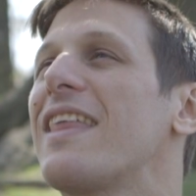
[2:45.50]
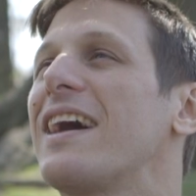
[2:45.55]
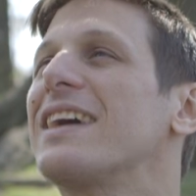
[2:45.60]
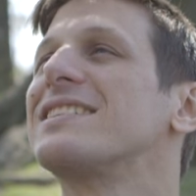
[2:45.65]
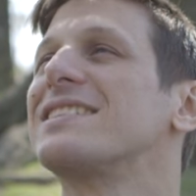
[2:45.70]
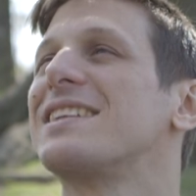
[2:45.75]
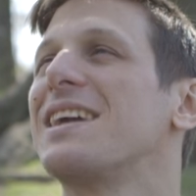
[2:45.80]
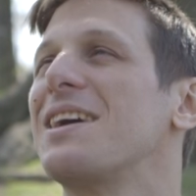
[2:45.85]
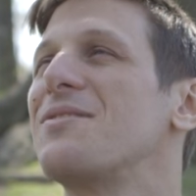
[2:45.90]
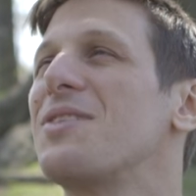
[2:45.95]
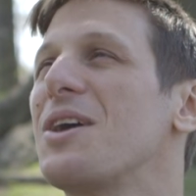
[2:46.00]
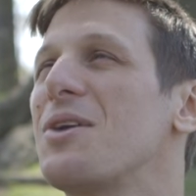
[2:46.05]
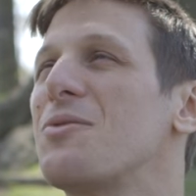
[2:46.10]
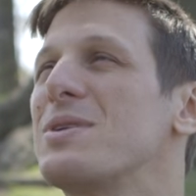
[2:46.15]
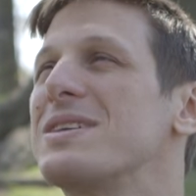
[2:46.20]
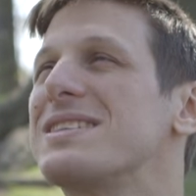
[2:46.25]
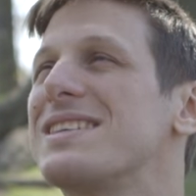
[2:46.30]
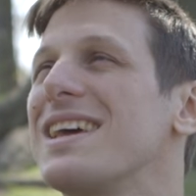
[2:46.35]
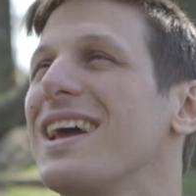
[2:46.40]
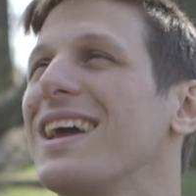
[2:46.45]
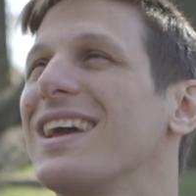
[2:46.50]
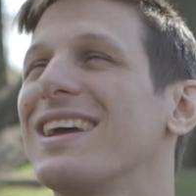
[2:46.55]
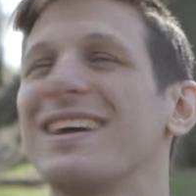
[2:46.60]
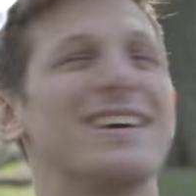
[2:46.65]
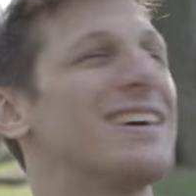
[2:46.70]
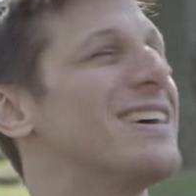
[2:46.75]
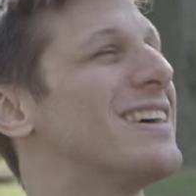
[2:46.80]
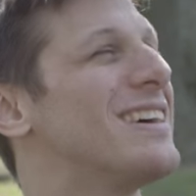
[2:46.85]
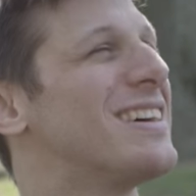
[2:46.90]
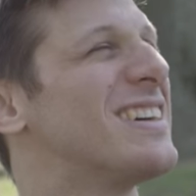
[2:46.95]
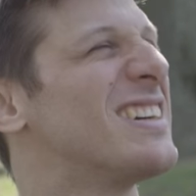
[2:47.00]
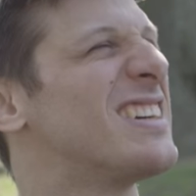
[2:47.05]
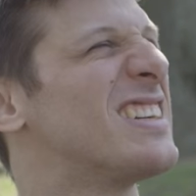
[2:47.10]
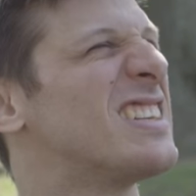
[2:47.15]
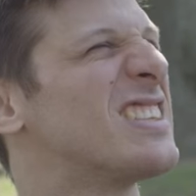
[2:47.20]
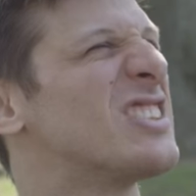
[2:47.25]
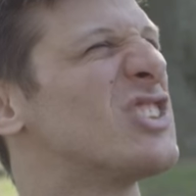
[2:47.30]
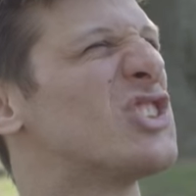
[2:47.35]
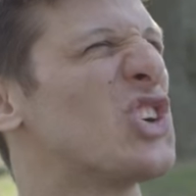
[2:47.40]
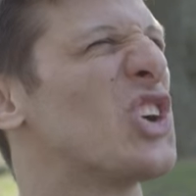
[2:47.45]
that's, that's how we say. Llorar.
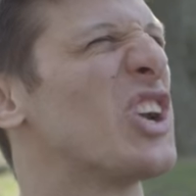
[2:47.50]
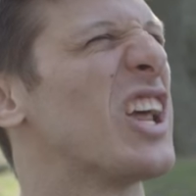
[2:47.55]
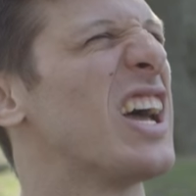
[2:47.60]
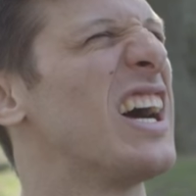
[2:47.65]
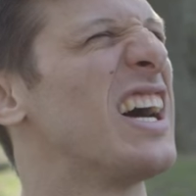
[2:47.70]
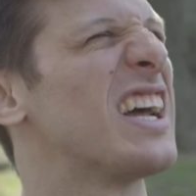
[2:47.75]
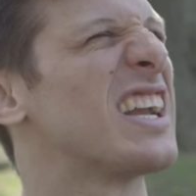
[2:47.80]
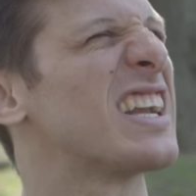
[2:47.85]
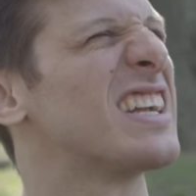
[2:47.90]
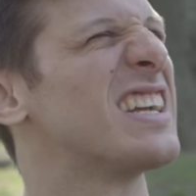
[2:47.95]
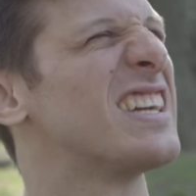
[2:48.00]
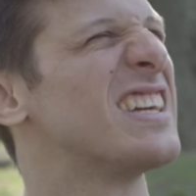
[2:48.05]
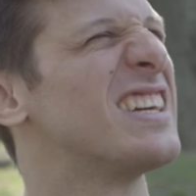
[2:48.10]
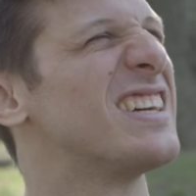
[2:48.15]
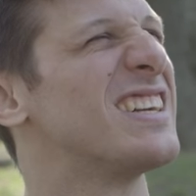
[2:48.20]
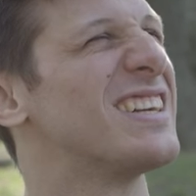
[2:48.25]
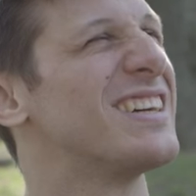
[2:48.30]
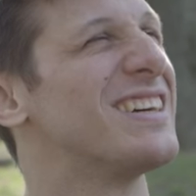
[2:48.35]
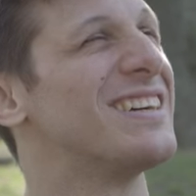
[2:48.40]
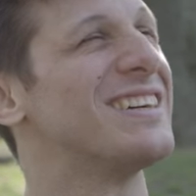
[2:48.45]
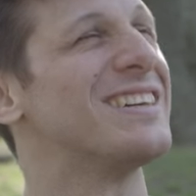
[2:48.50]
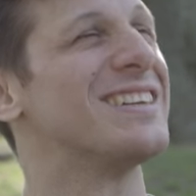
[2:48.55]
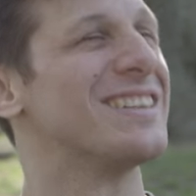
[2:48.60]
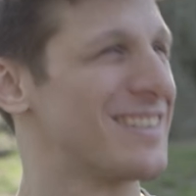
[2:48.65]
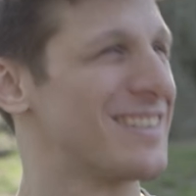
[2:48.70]
Llorar. Estoy llorando